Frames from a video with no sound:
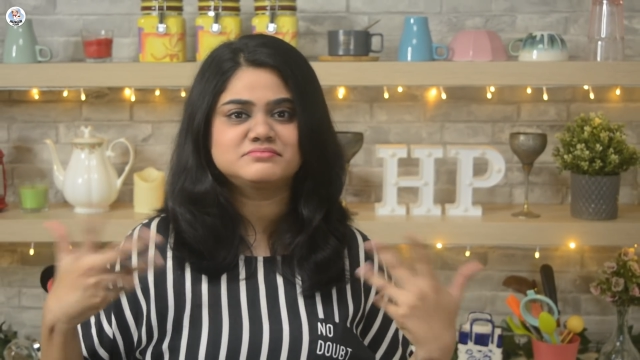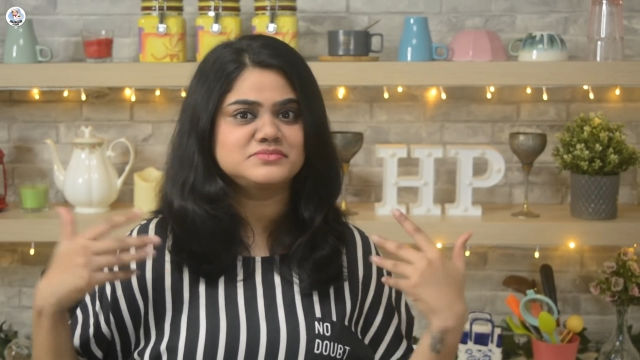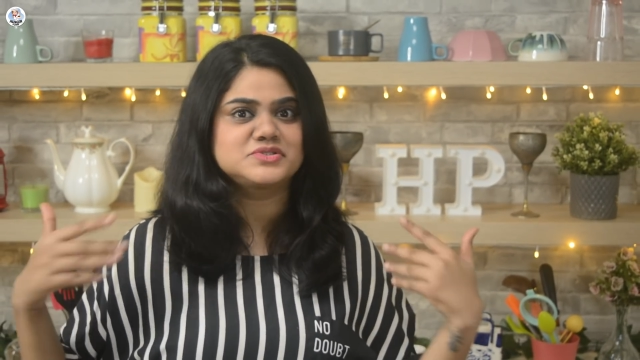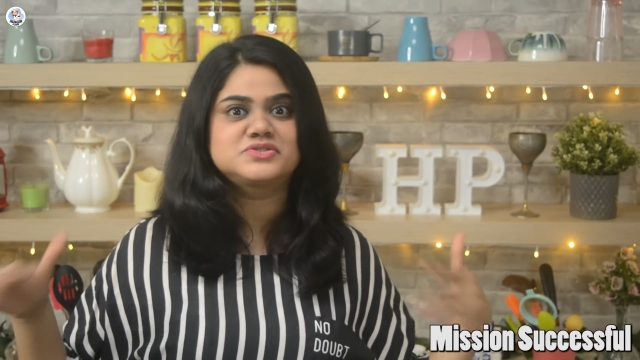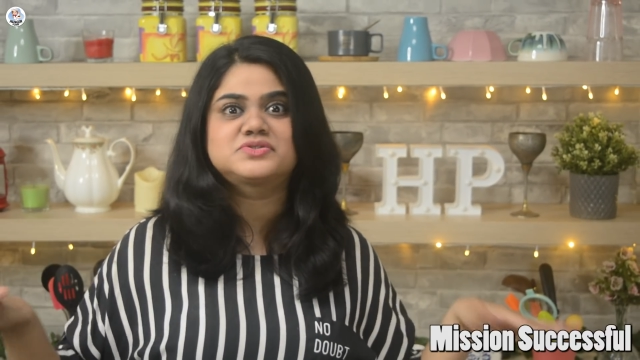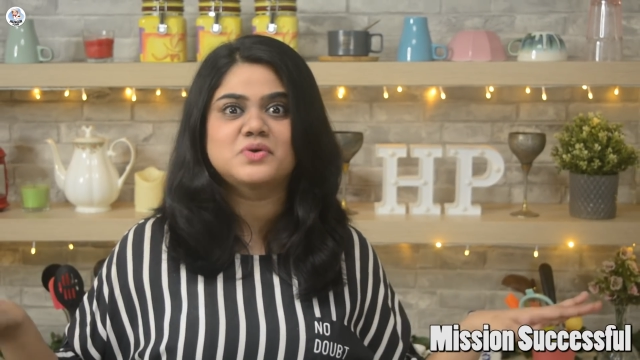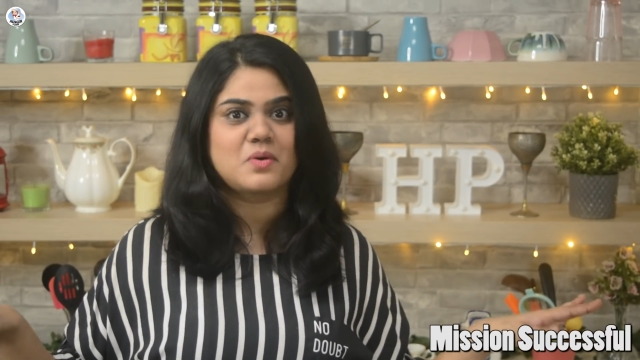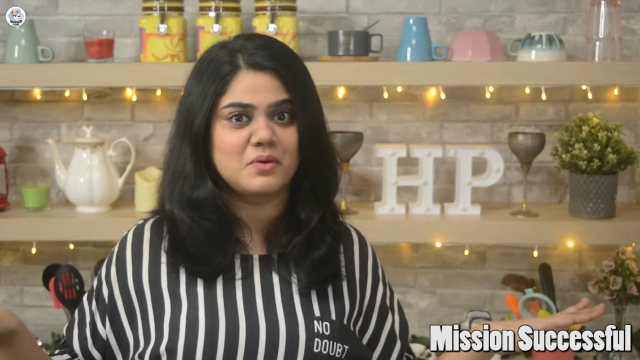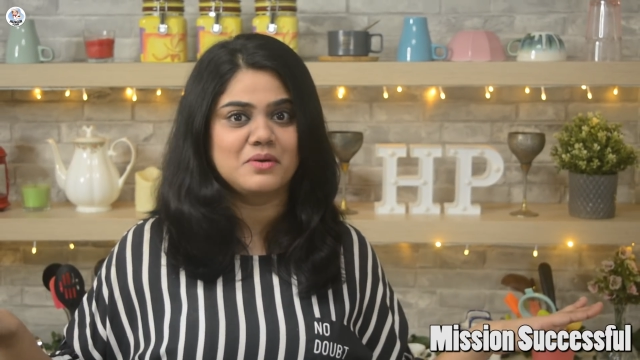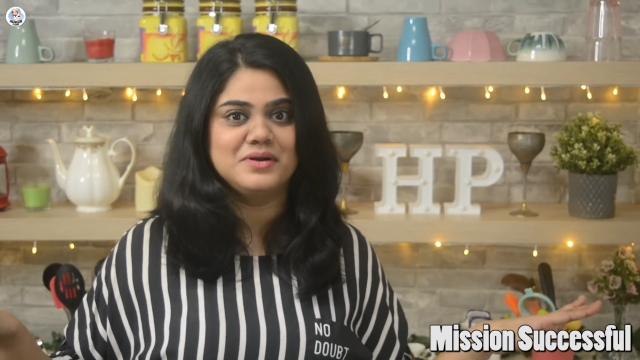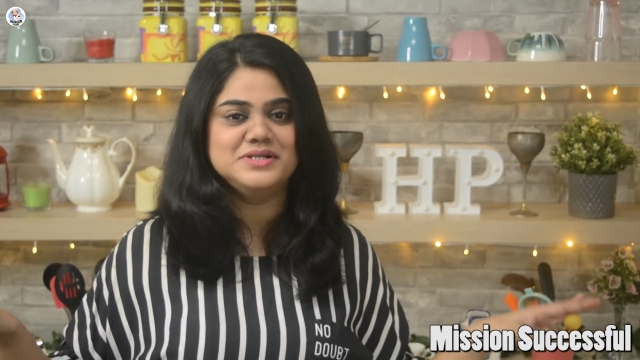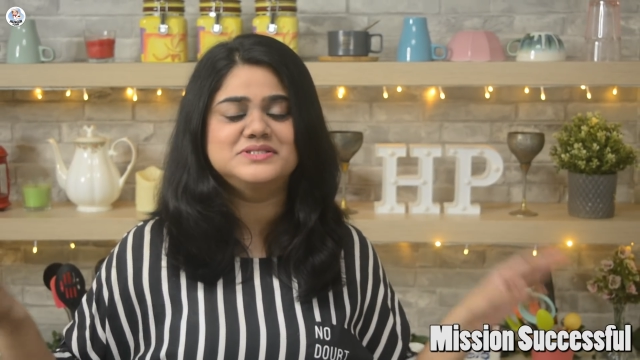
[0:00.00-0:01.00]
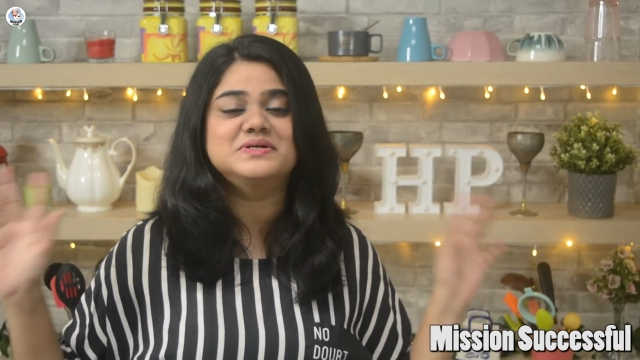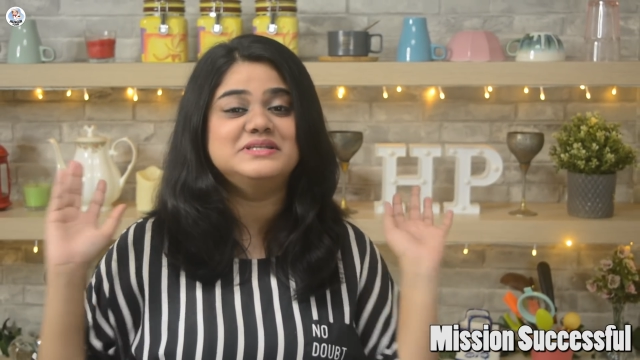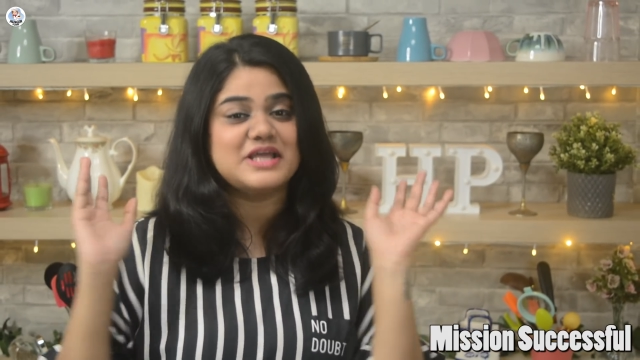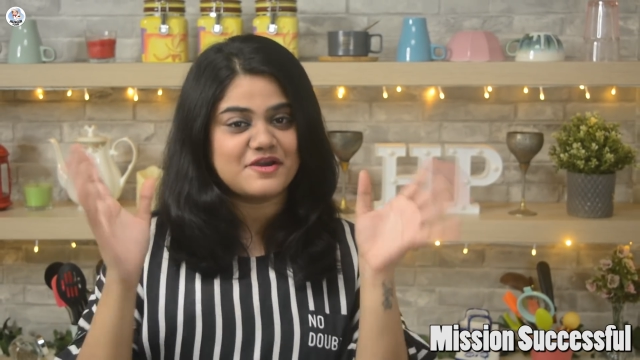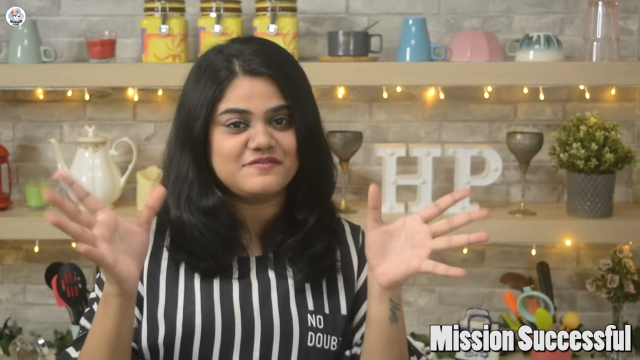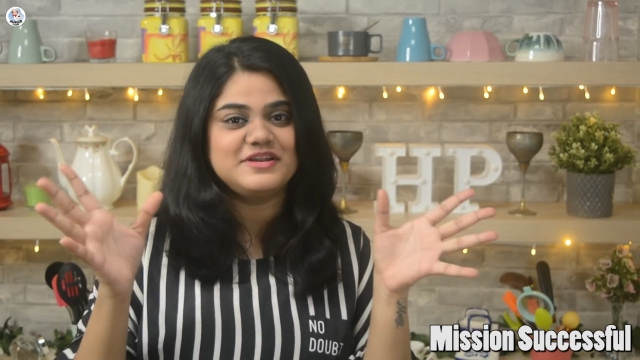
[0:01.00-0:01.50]
so good. So
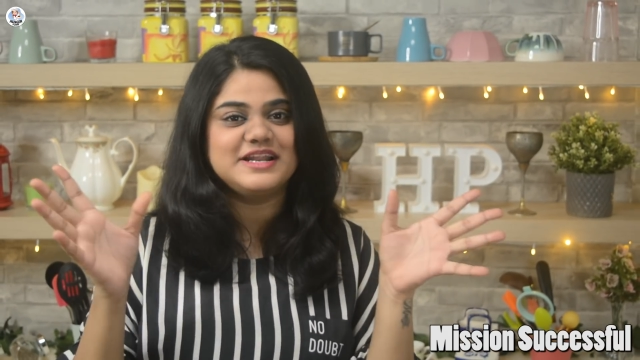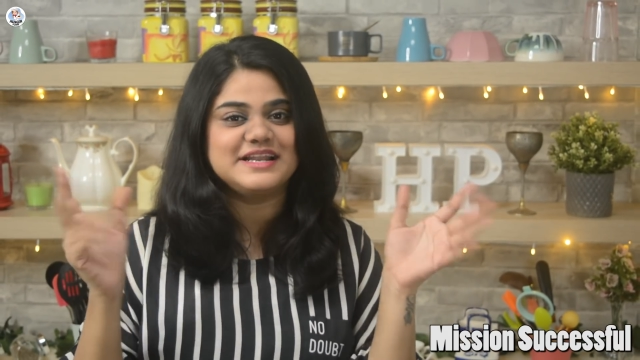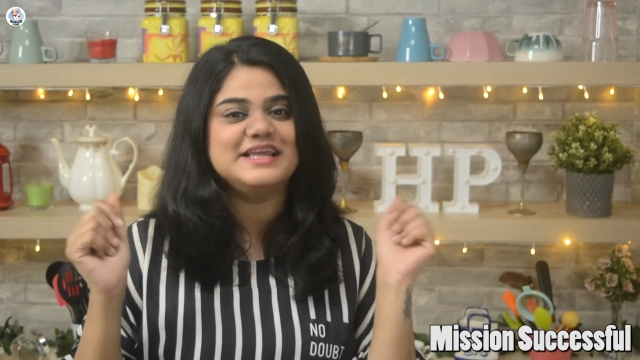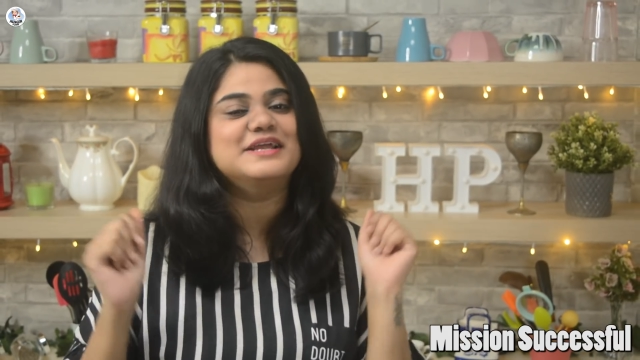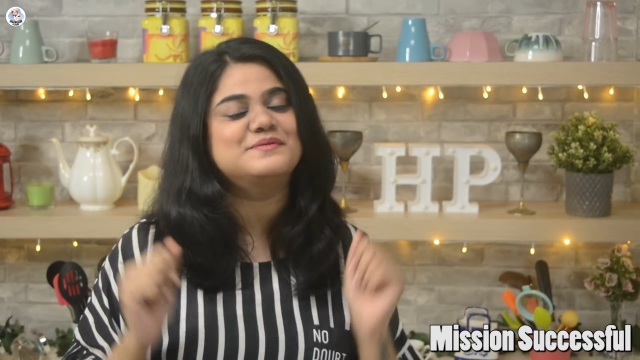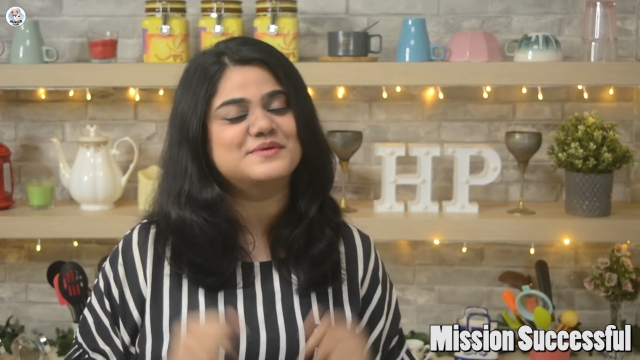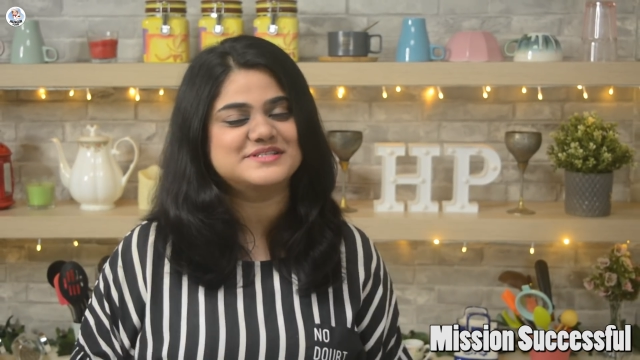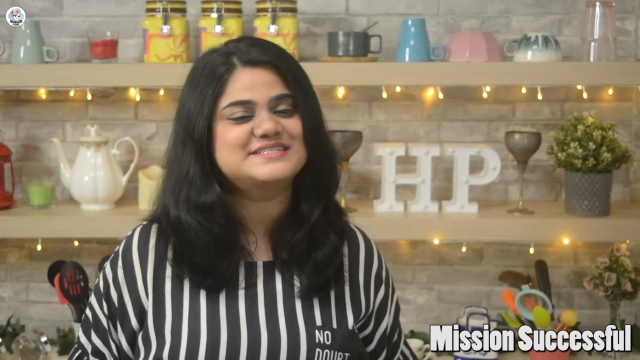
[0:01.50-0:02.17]
definitely it was a